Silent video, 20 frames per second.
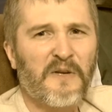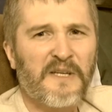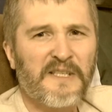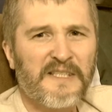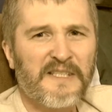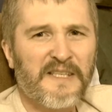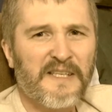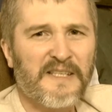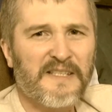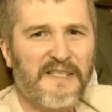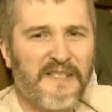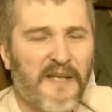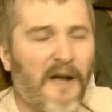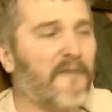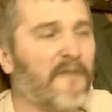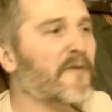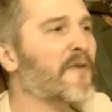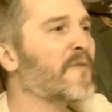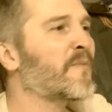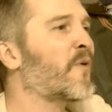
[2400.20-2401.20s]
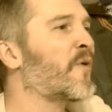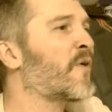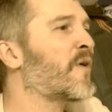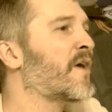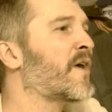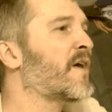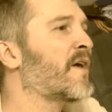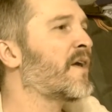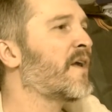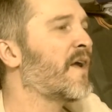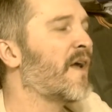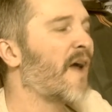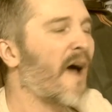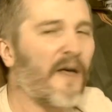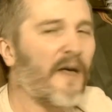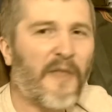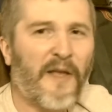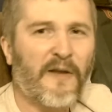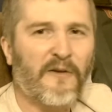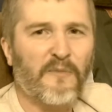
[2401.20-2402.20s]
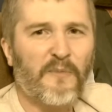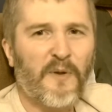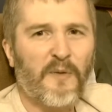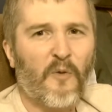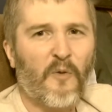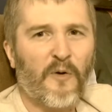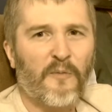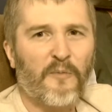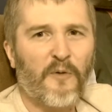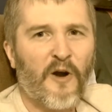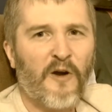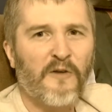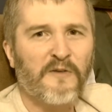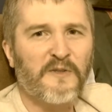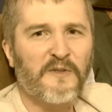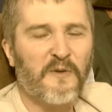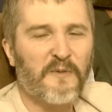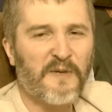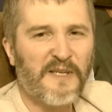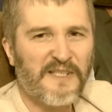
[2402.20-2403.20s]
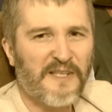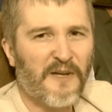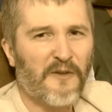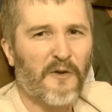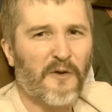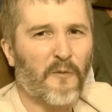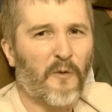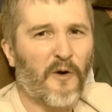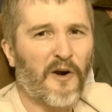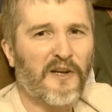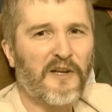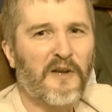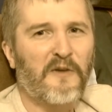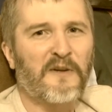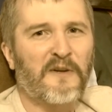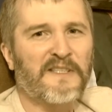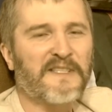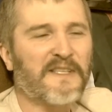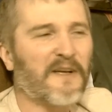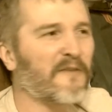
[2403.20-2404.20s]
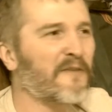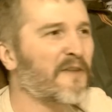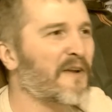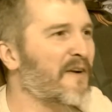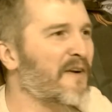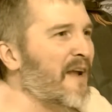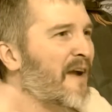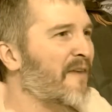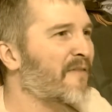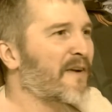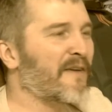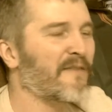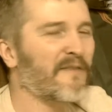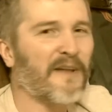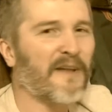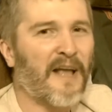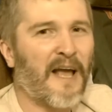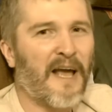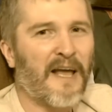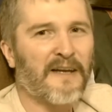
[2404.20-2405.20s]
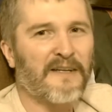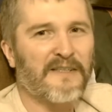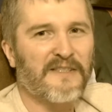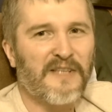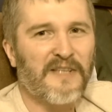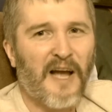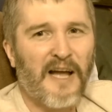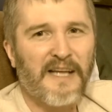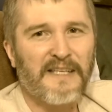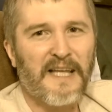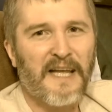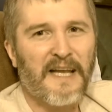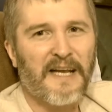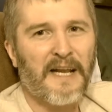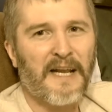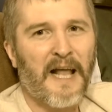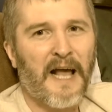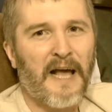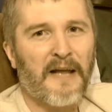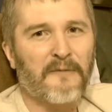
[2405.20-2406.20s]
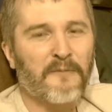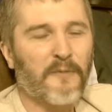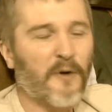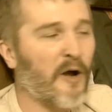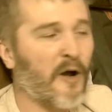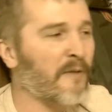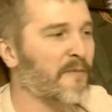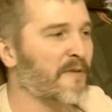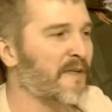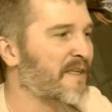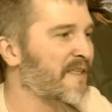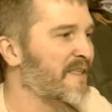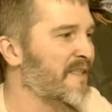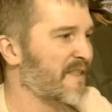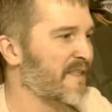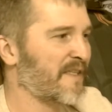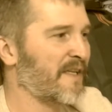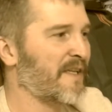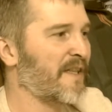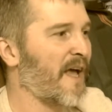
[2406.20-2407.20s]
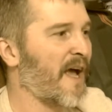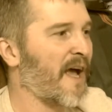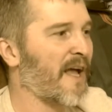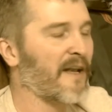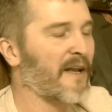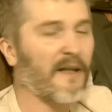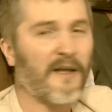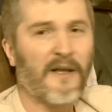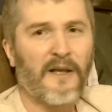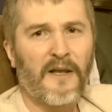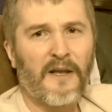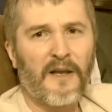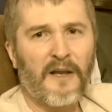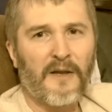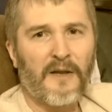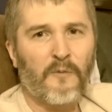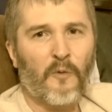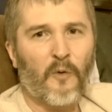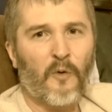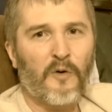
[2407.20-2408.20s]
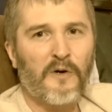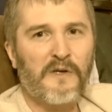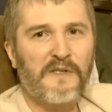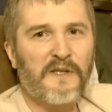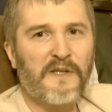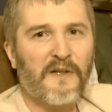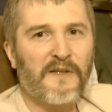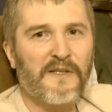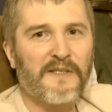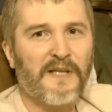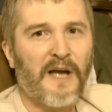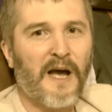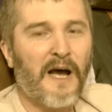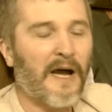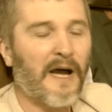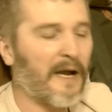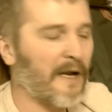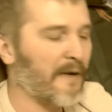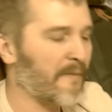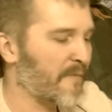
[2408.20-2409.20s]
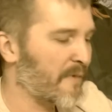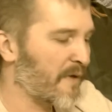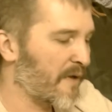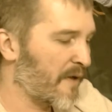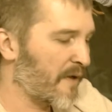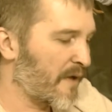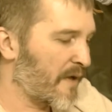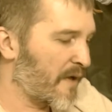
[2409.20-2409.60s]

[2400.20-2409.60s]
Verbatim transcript: units that suffered more, I think, would be more prone to it because you know there were units over there never even had a shot taken at them probably because you see that in wars all the time.